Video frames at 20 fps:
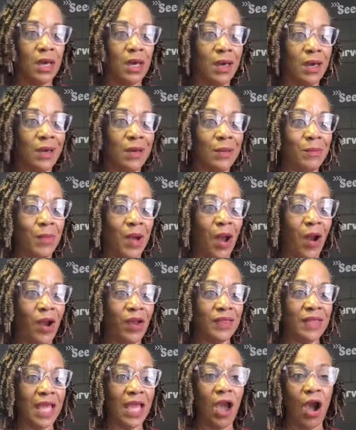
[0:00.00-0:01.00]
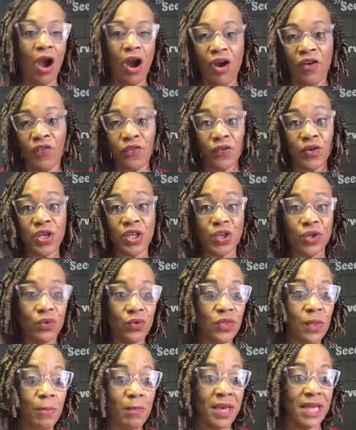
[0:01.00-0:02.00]
are they offering you
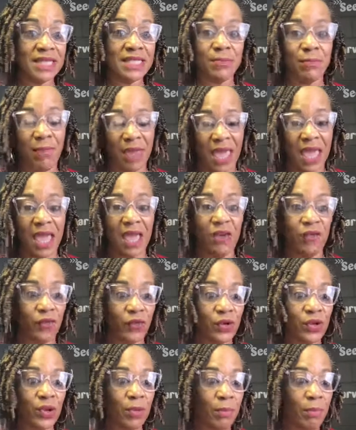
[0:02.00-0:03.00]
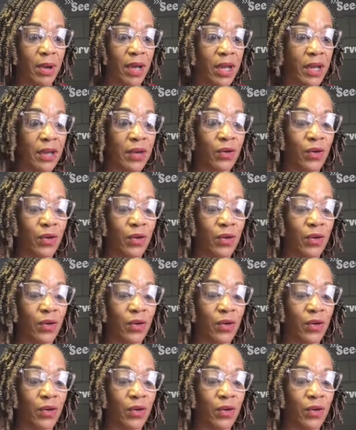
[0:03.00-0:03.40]
the best bang for your buck,